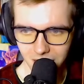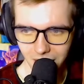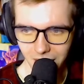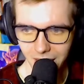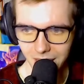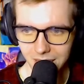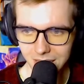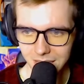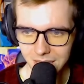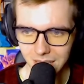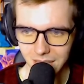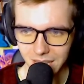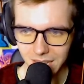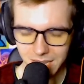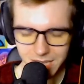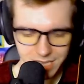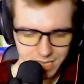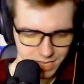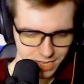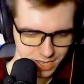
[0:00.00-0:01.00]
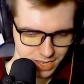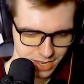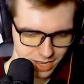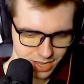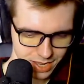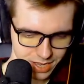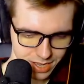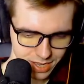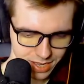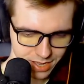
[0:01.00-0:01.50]
and let's
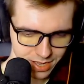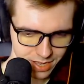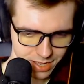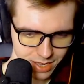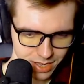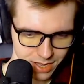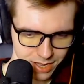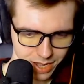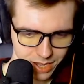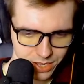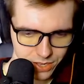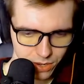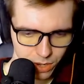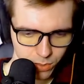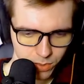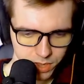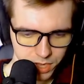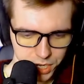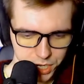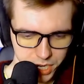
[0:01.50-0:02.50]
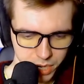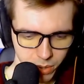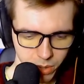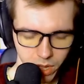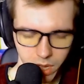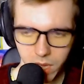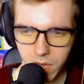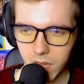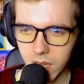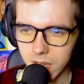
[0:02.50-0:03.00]
uh, get started with the show,
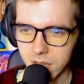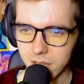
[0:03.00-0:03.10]
huh?